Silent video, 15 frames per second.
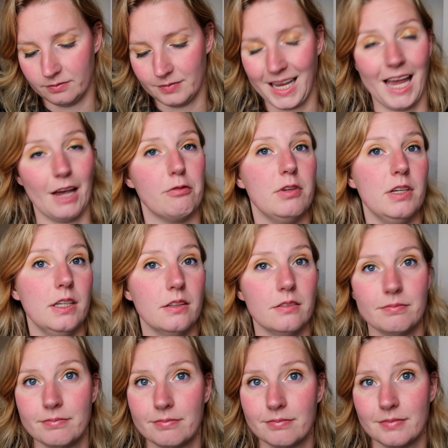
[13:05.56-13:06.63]
heavy.
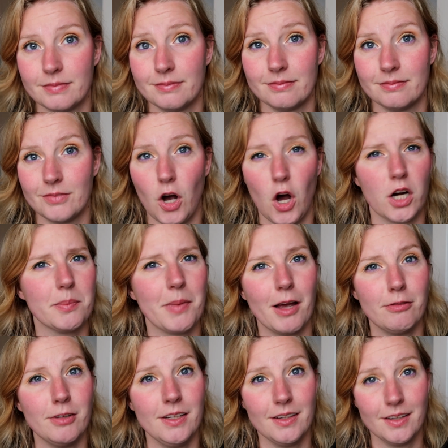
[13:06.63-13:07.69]
Autumn
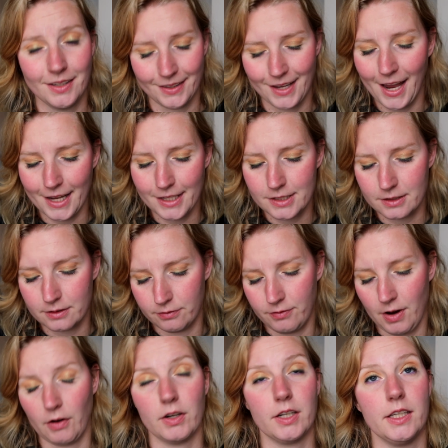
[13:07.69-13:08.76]
heavy? It's
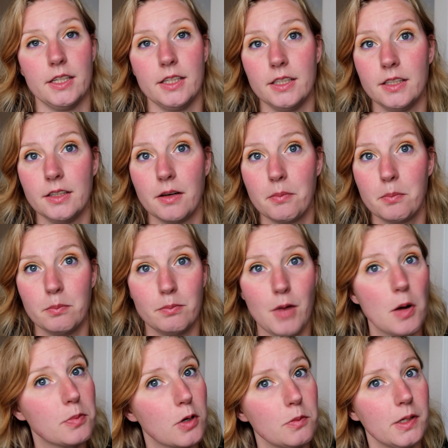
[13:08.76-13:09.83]
very
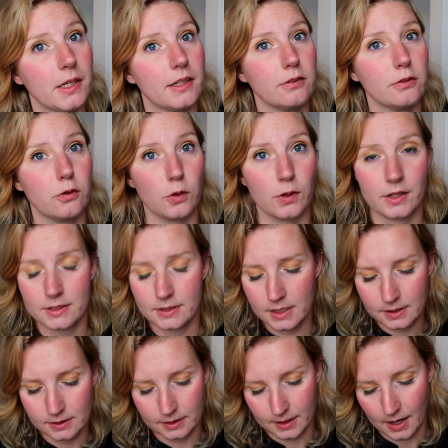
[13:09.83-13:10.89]
appropriate for the
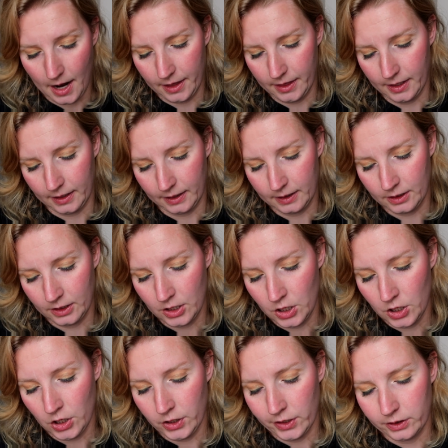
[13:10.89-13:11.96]
season, I think.
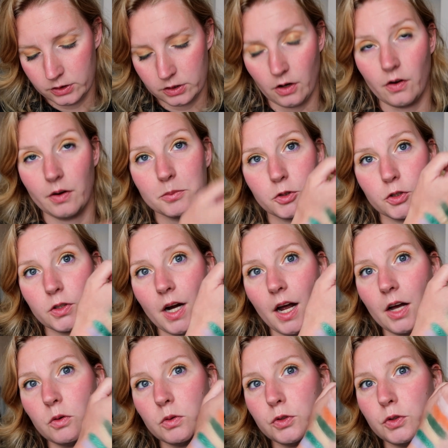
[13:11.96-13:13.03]
So I'm sure
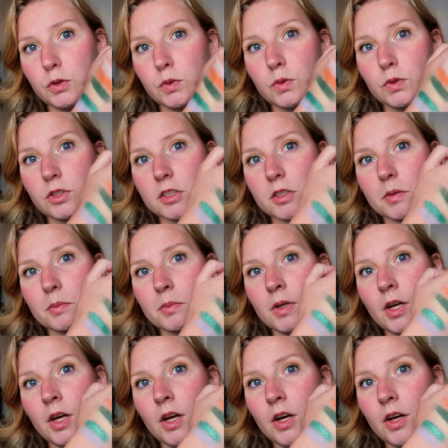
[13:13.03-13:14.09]
I'll do some
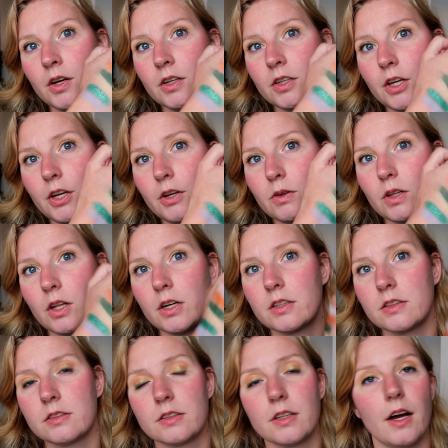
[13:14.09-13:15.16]
cute
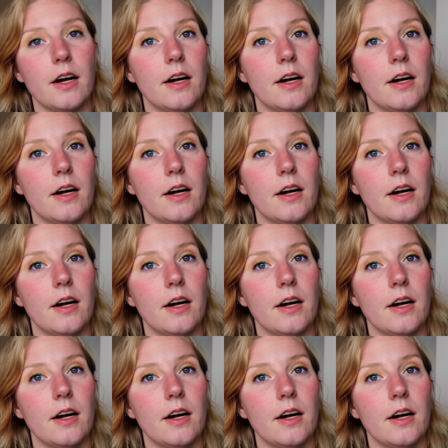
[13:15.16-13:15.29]
looks.